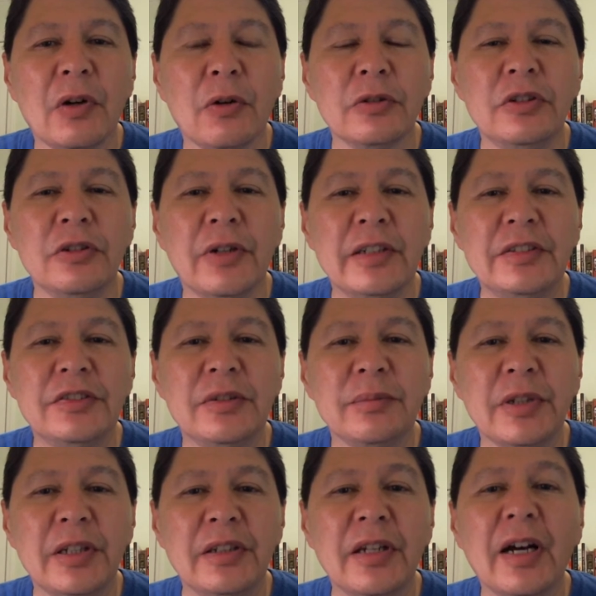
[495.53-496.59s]
Or do I
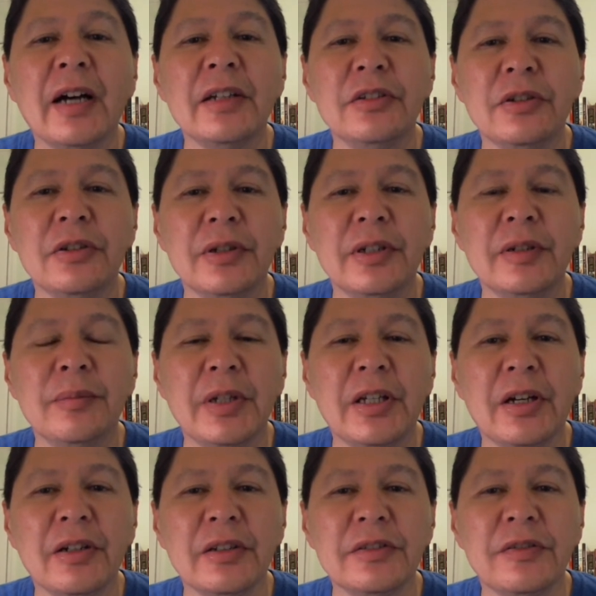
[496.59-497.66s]
simply not do it
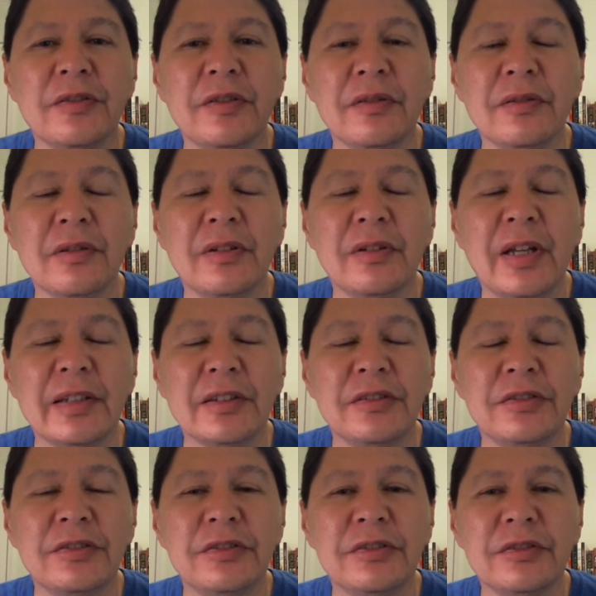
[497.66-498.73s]
because
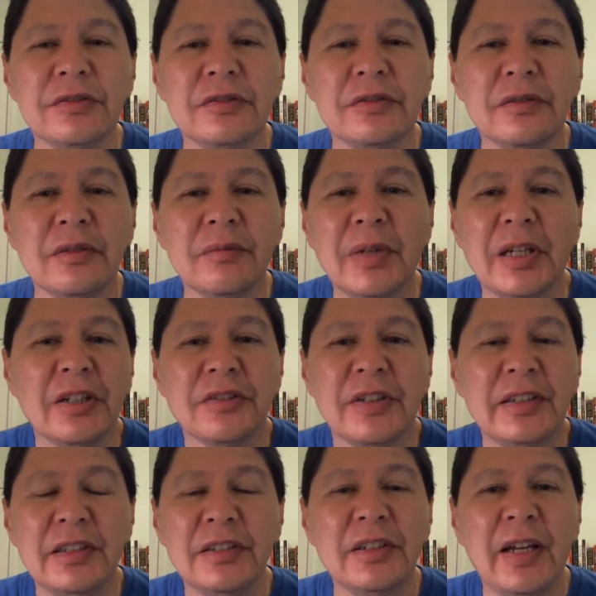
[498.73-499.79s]

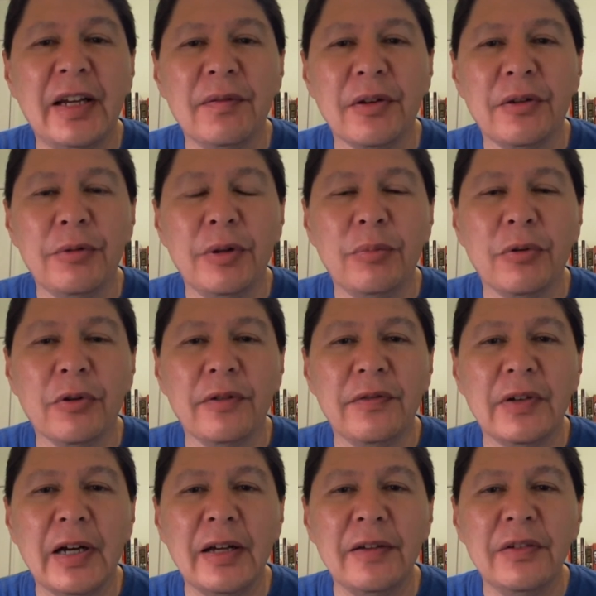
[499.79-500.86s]
I didn't have a
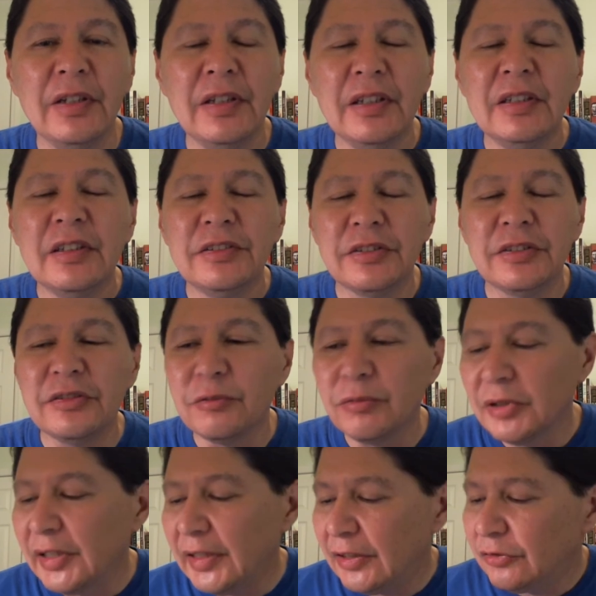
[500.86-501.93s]
3.5? So it's a
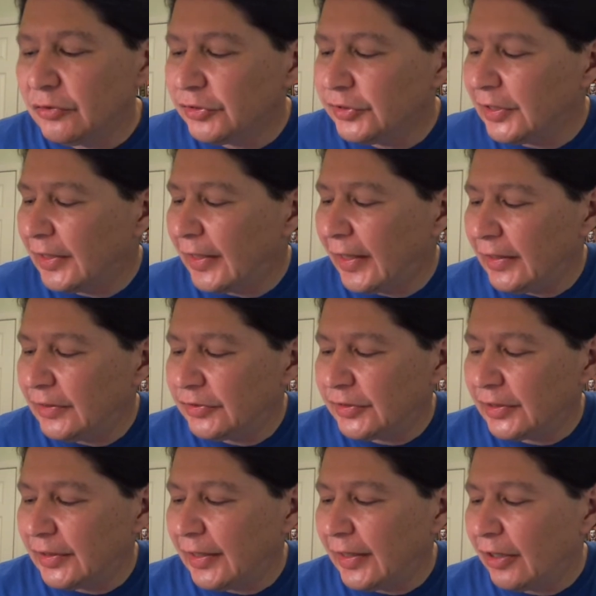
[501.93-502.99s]
really interesting case
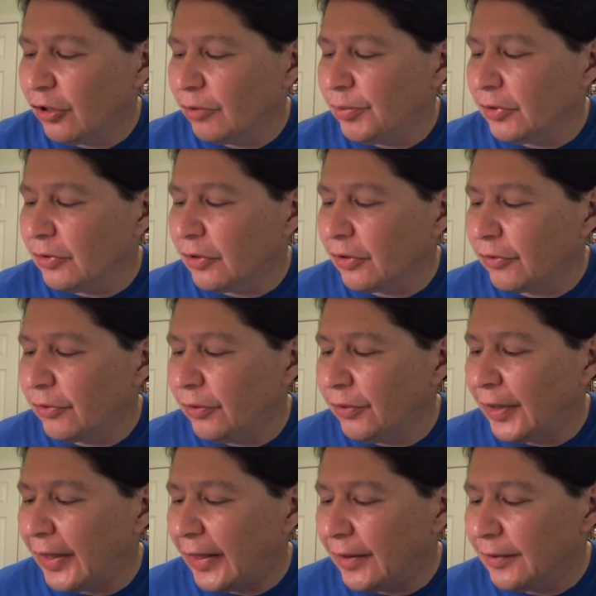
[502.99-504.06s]
study. I hope you'll look through
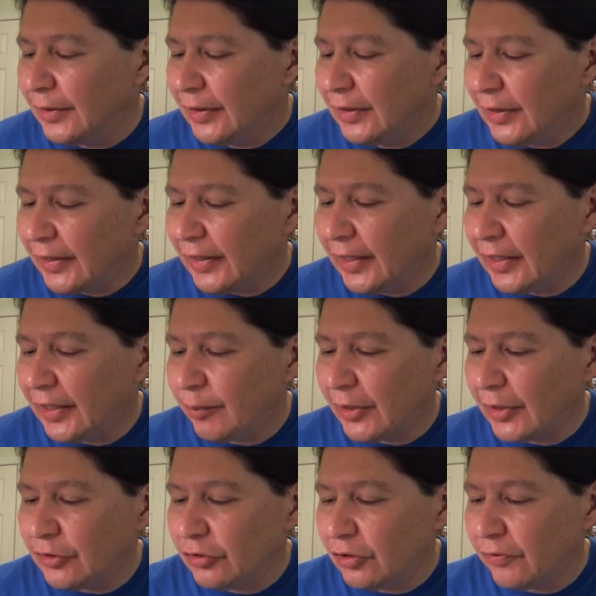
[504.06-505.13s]
that. Again, I'm
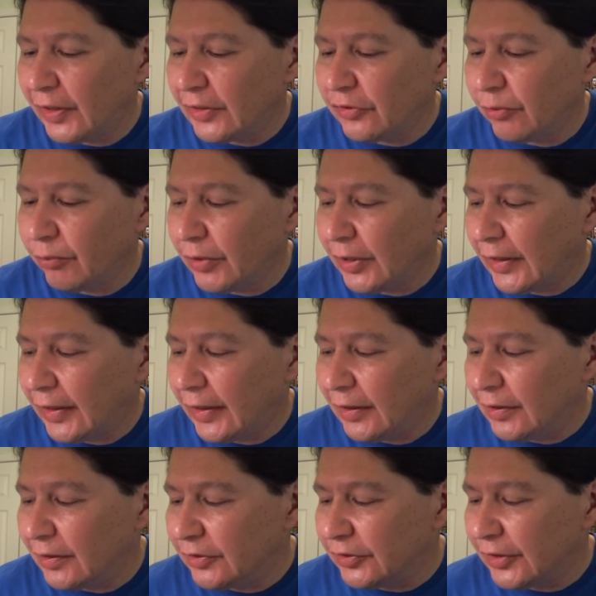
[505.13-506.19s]
not sure if that's the one
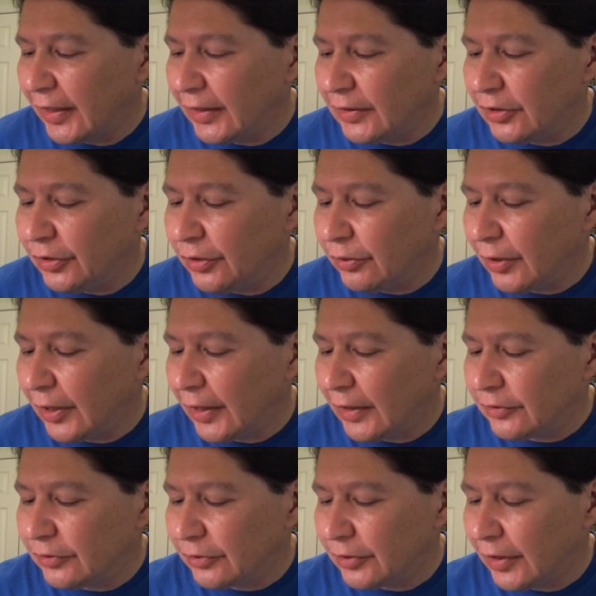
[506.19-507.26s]
I assigned to you
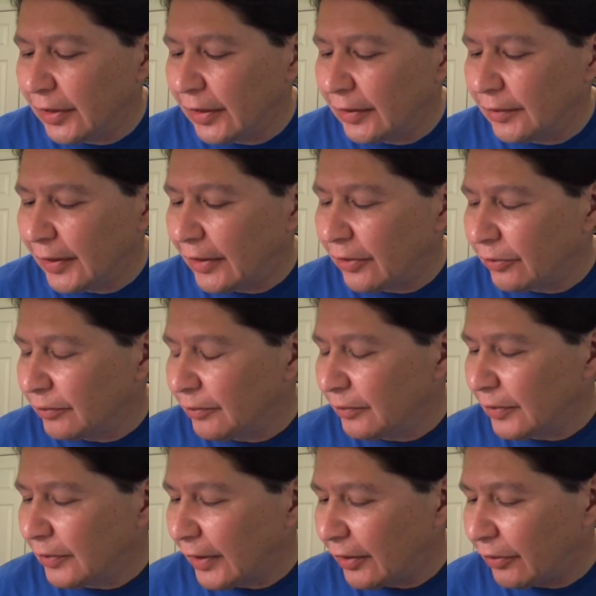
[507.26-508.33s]
guys or not. I
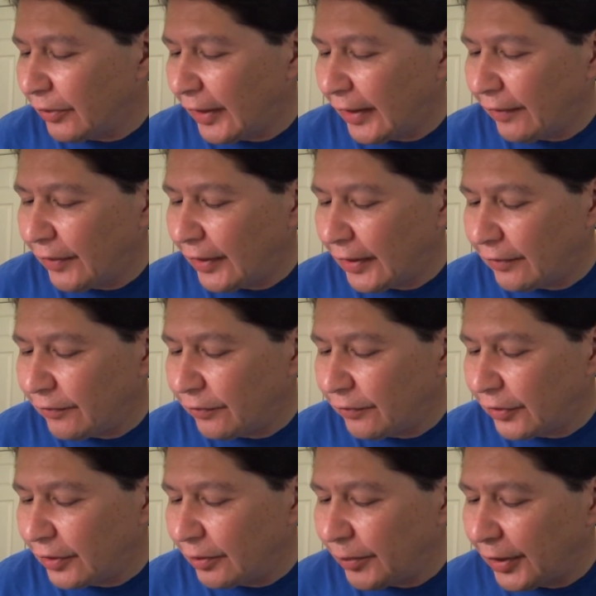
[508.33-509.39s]
don't have that in
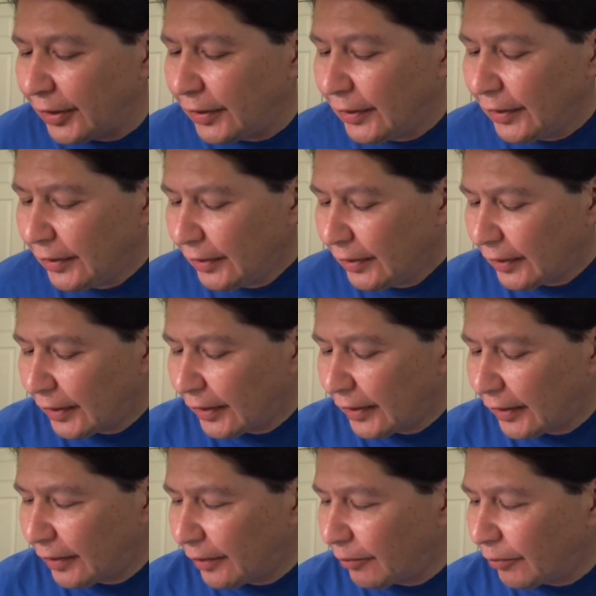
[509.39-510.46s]
front of me
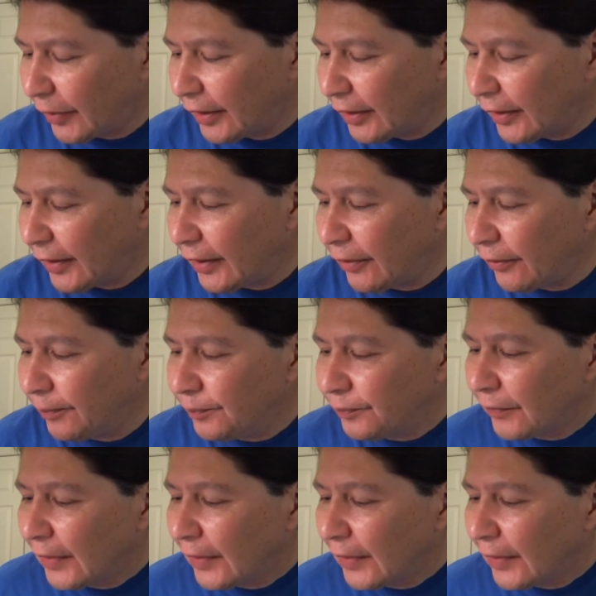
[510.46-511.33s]
right now.